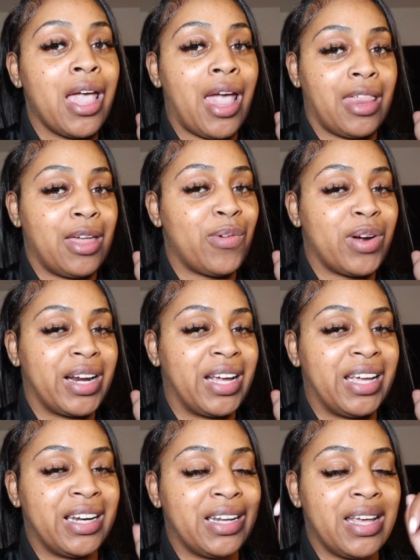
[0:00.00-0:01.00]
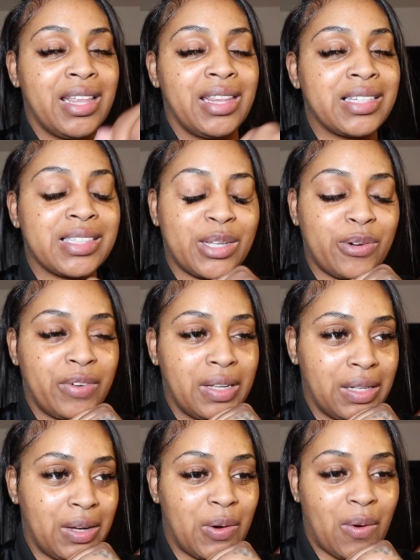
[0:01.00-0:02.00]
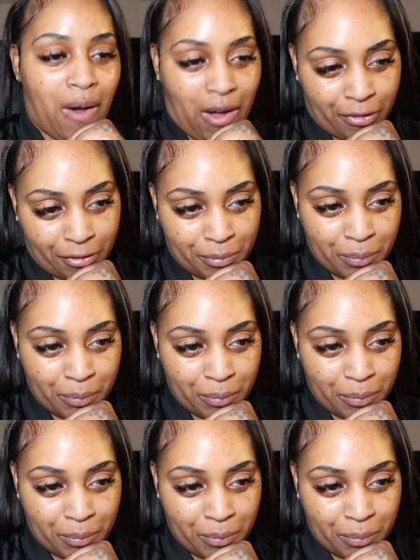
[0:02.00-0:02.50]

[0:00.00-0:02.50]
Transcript: And then we're going to end this little video off.